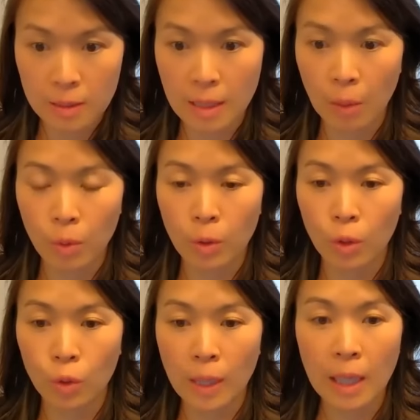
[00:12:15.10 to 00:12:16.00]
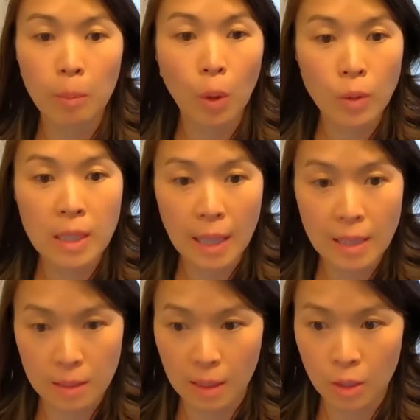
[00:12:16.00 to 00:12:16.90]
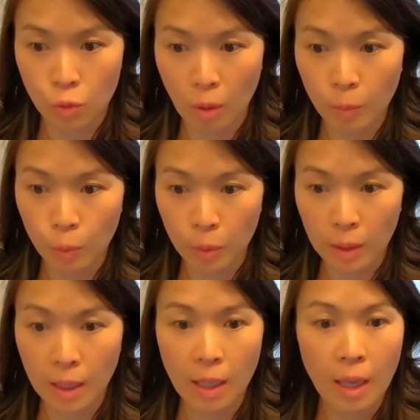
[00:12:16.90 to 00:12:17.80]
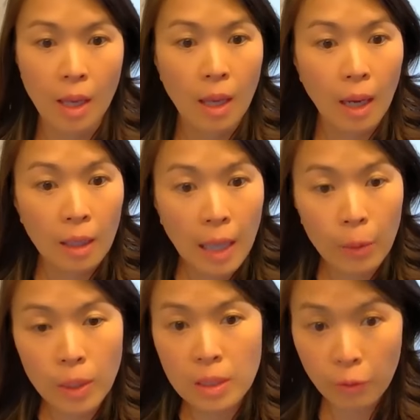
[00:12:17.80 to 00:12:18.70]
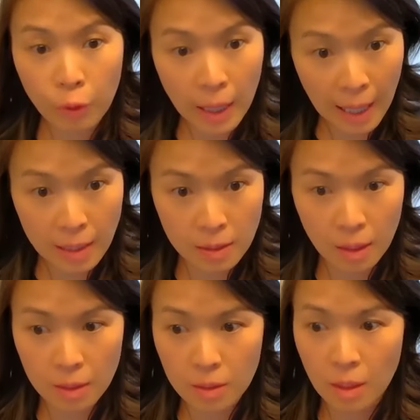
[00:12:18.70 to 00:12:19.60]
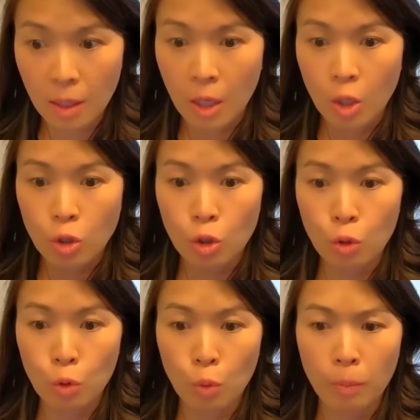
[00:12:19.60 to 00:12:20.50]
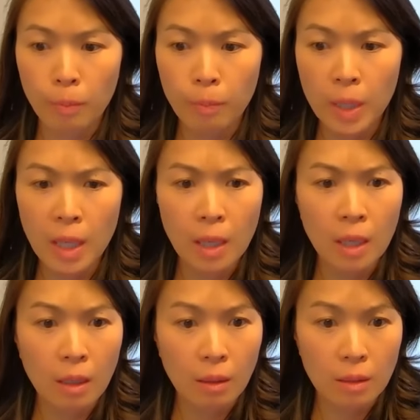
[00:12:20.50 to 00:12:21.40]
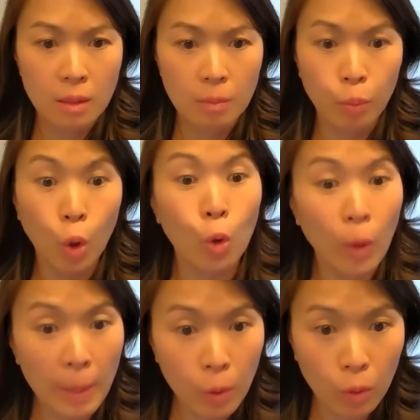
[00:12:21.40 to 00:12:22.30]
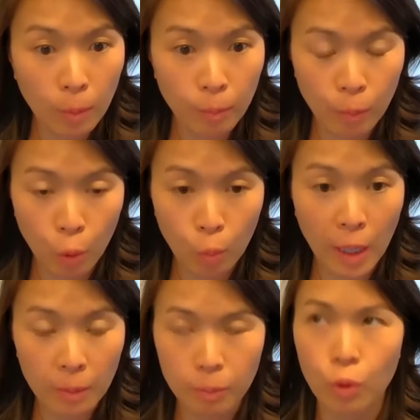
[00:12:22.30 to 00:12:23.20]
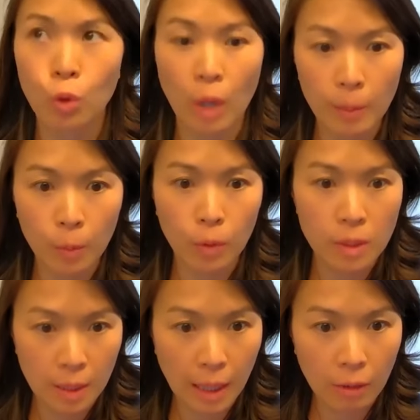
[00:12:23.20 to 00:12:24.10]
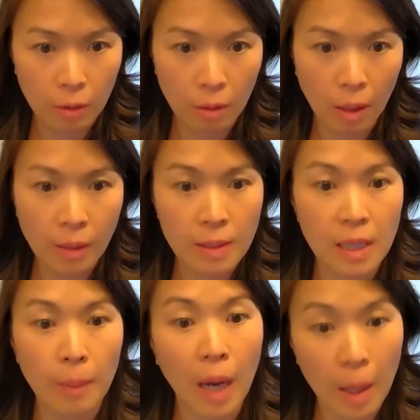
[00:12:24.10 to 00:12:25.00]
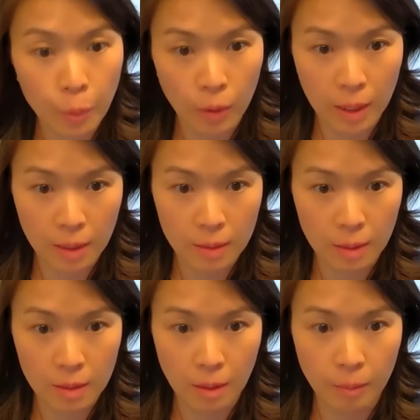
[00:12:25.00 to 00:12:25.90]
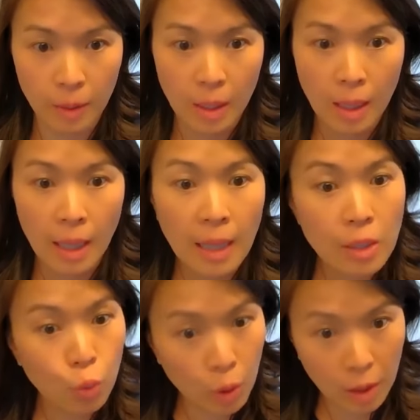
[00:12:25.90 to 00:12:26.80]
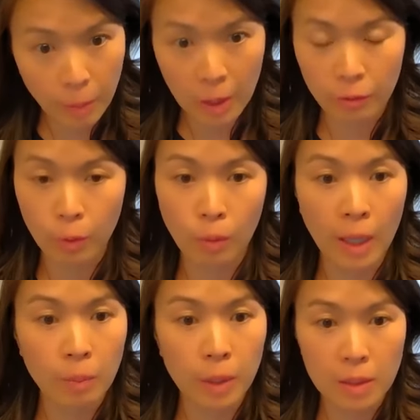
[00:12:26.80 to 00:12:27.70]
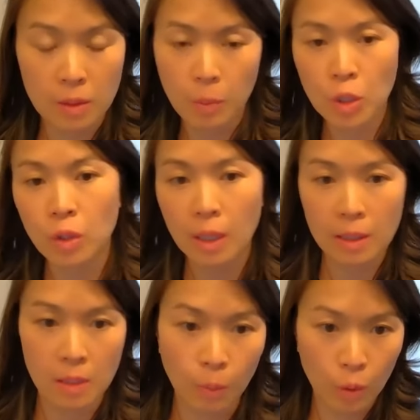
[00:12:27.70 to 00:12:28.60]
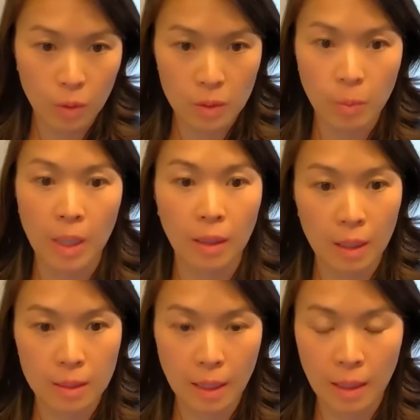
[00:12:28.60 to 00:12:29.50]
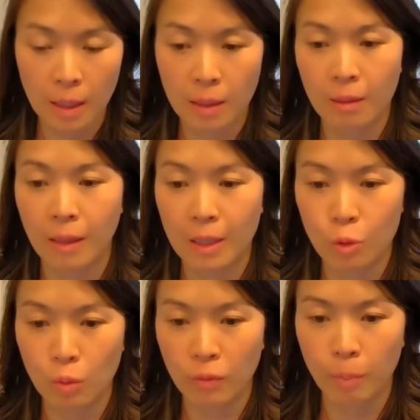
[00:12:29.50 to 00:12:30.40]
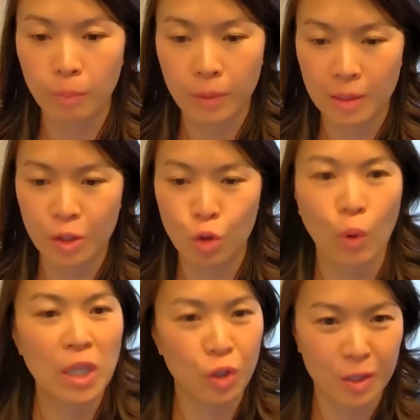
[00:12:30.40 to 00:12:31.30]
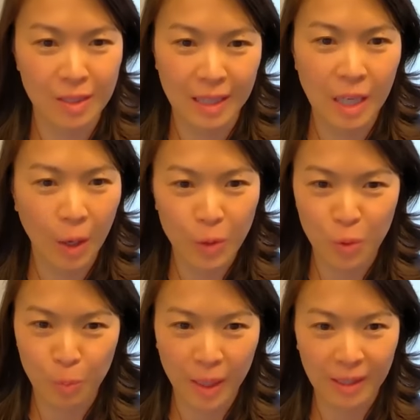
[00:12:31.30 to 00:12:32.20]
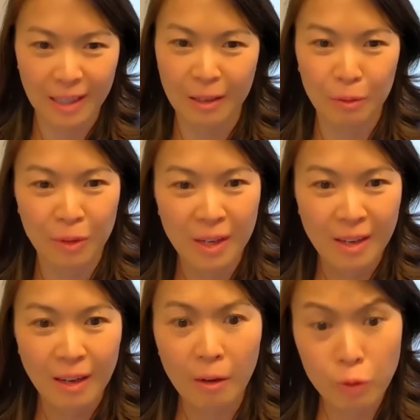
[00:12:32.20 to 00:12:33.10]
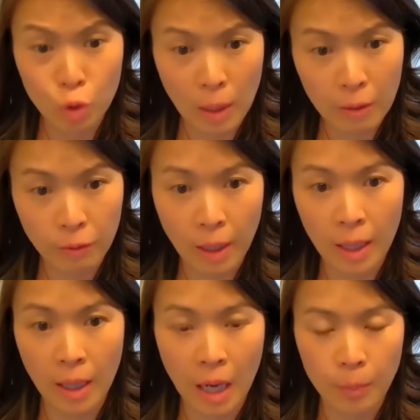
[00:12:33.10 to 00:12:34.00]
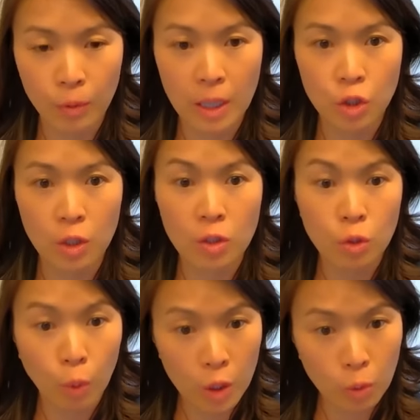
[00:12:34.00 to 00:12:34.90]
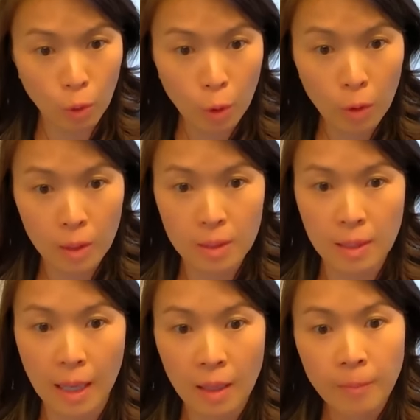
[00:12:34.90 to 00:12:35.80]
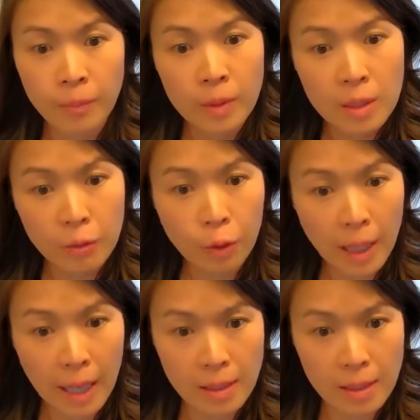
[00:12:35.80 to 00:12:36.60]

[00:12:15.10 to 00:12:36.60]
is that we are creating multi-asset interoperability, allowing different assets to be programmable together on the same operating system. And that's really powerful, right? Because especially as someone who spent like a decade in like sort of the trenches, like the underbelly of TradFi operations, what you learn is that different